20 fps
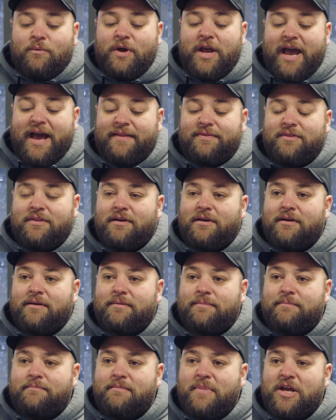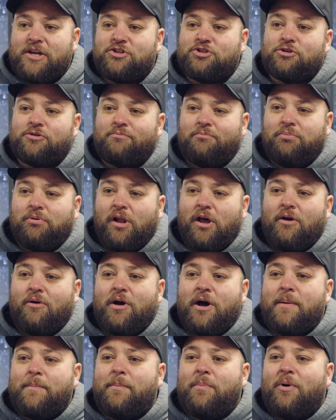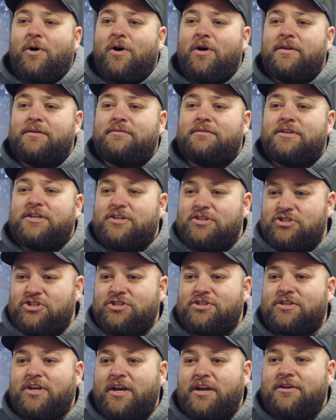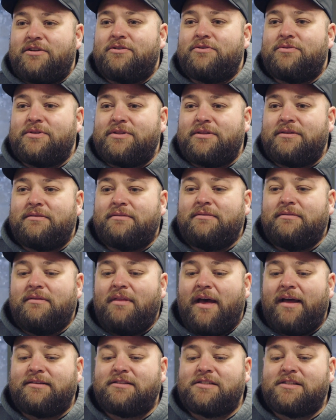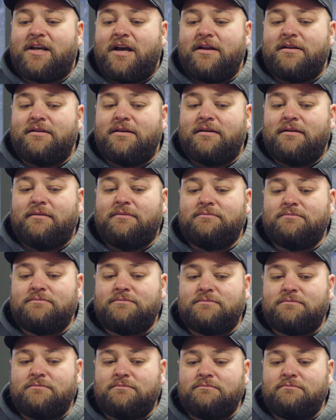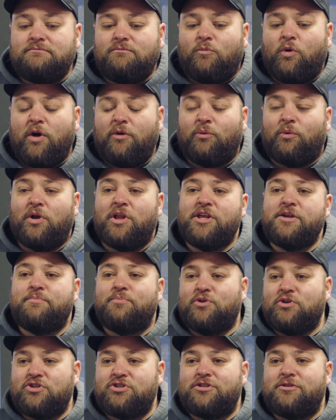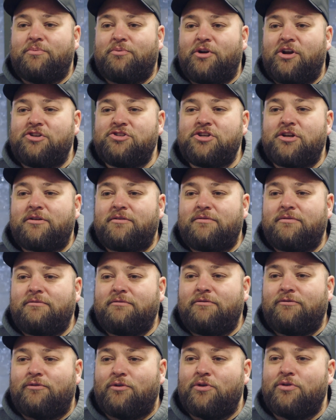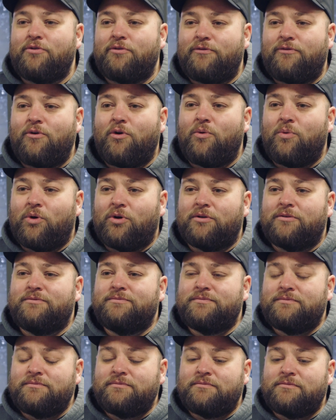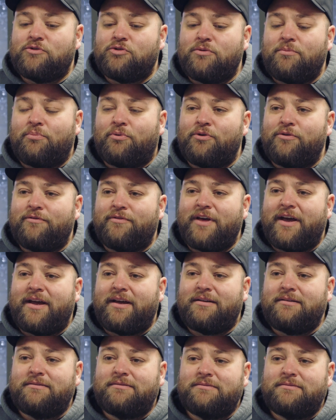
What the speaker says: We had the major blow up on the engine dyno, and that's kind of what really pushed the project further forward to improve that.